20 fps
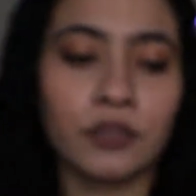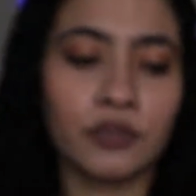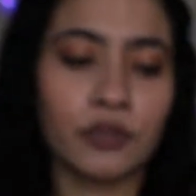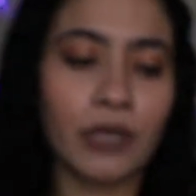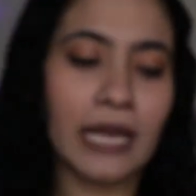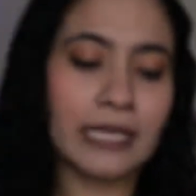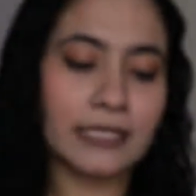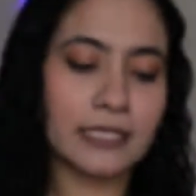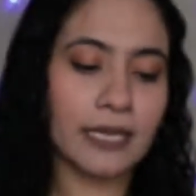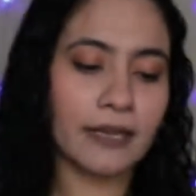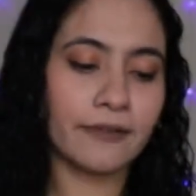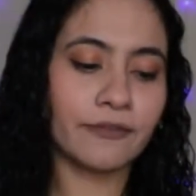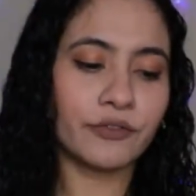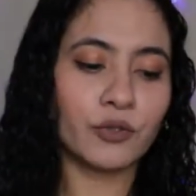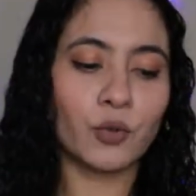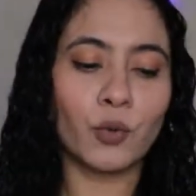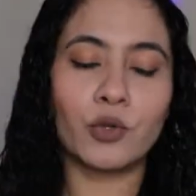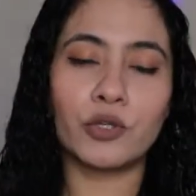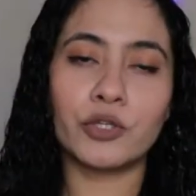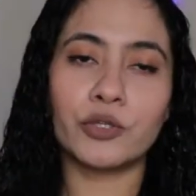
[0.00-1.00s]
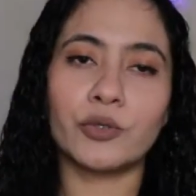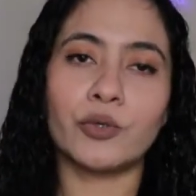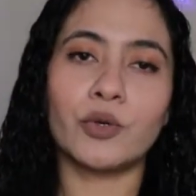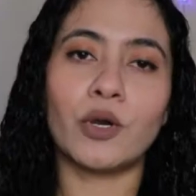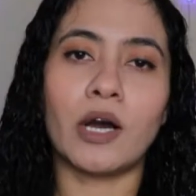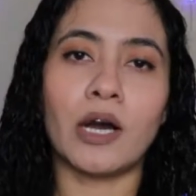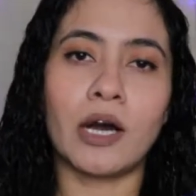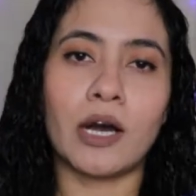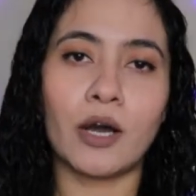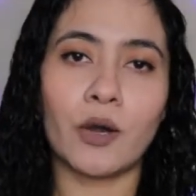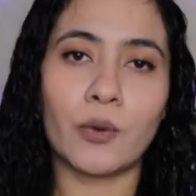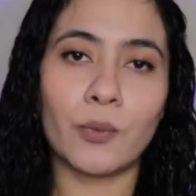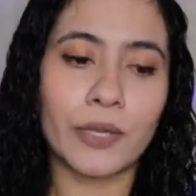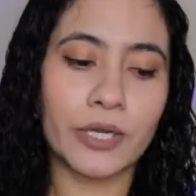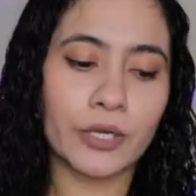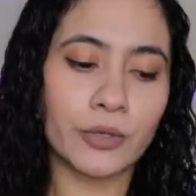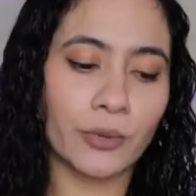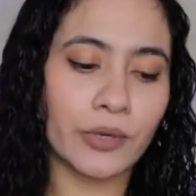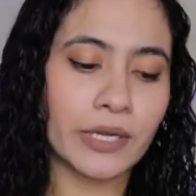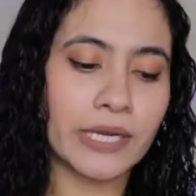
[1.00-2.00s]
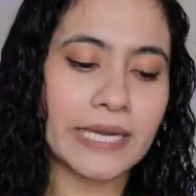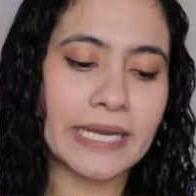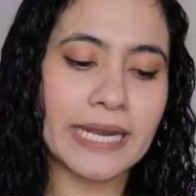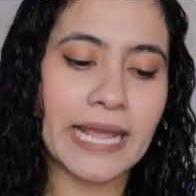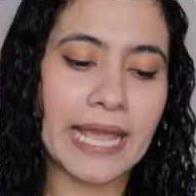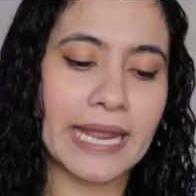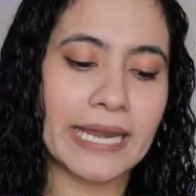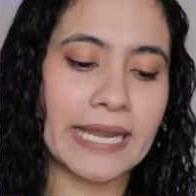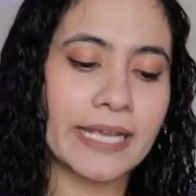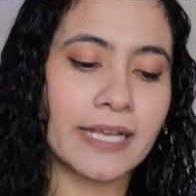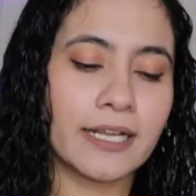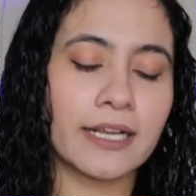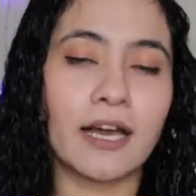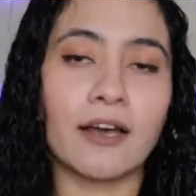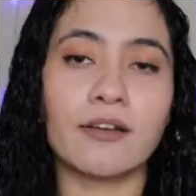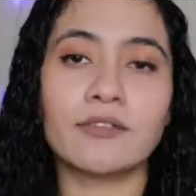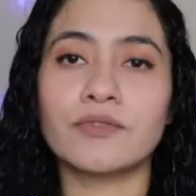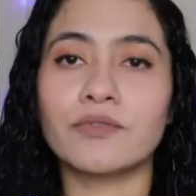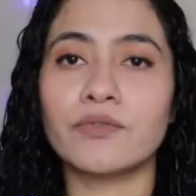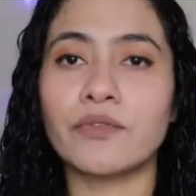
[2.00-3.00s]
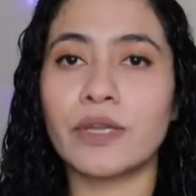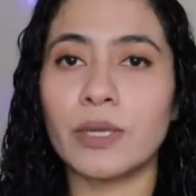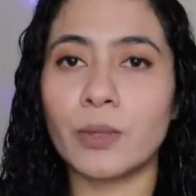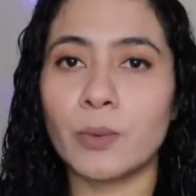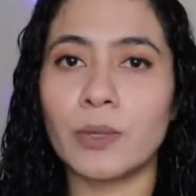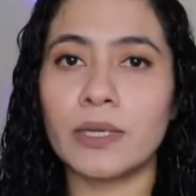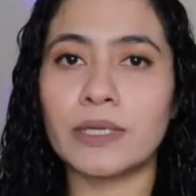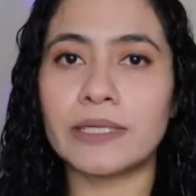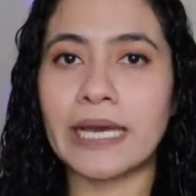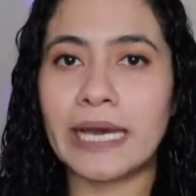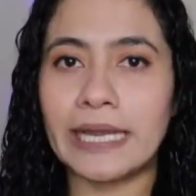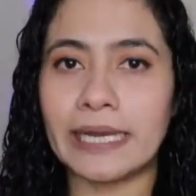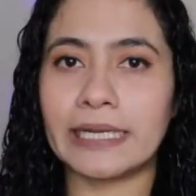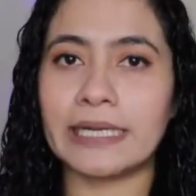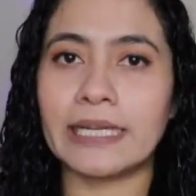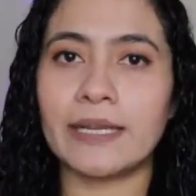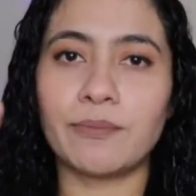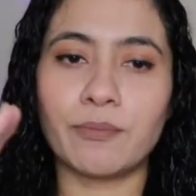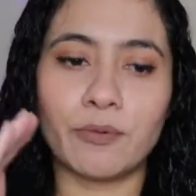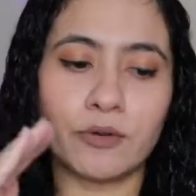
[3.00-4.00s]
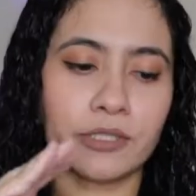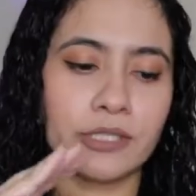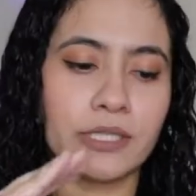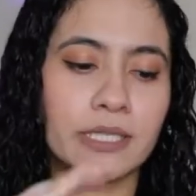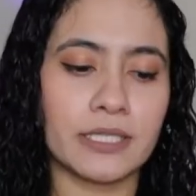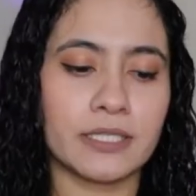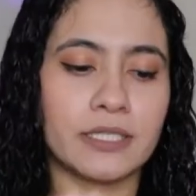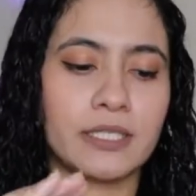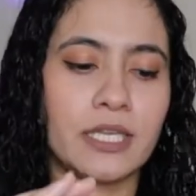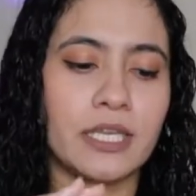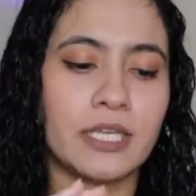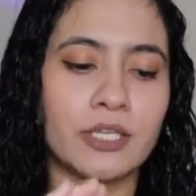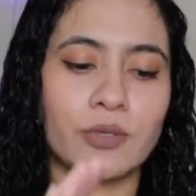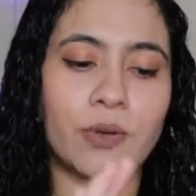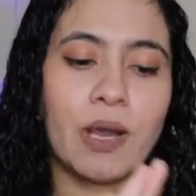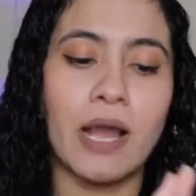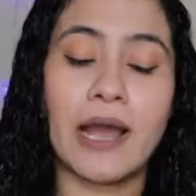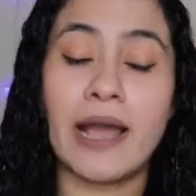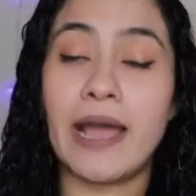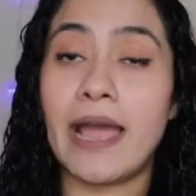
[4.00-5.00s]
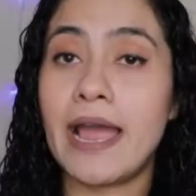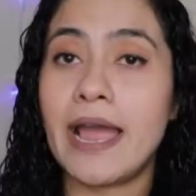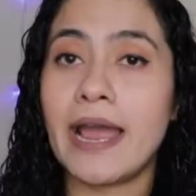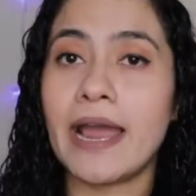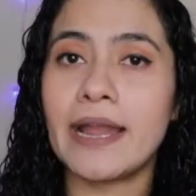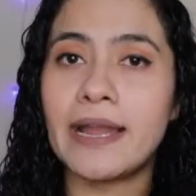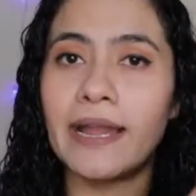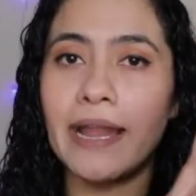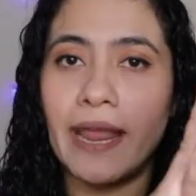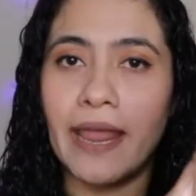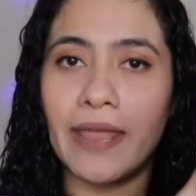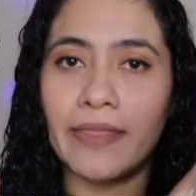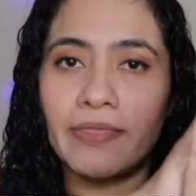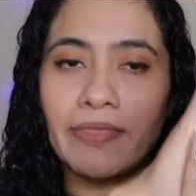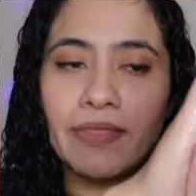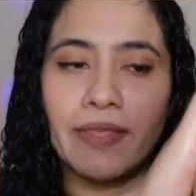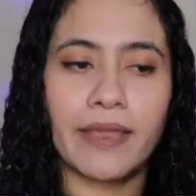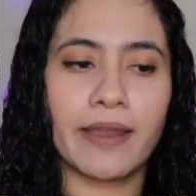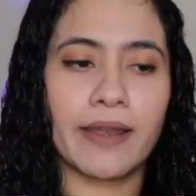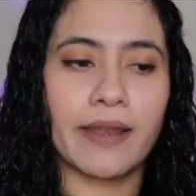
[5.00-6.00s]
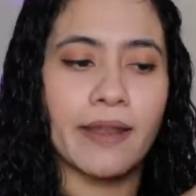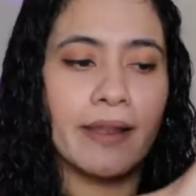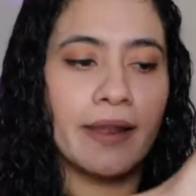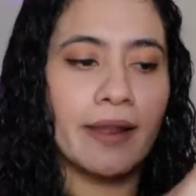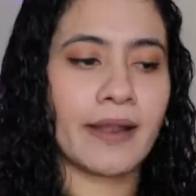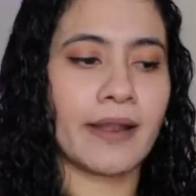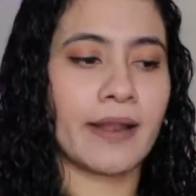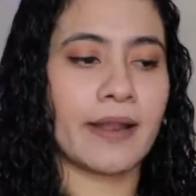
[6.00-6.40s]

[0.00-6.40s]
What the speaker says: So as I have told you, we don't need any gloves. We will directly put this into our hand and then